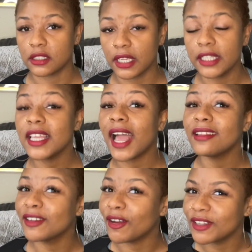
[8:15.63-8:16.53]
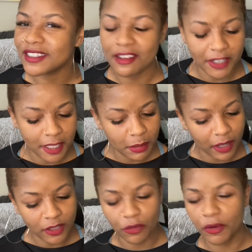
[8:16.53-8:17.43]
And Tylenol. Let's not forget
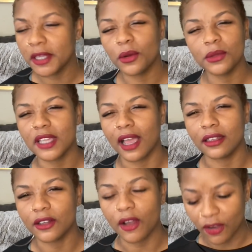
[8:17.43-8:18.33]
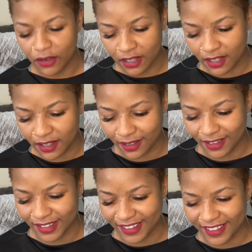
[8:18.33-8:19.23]
about the great old
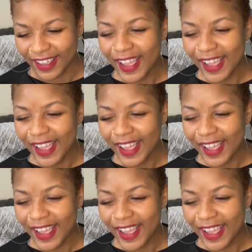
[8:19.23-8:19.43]
Tylenol.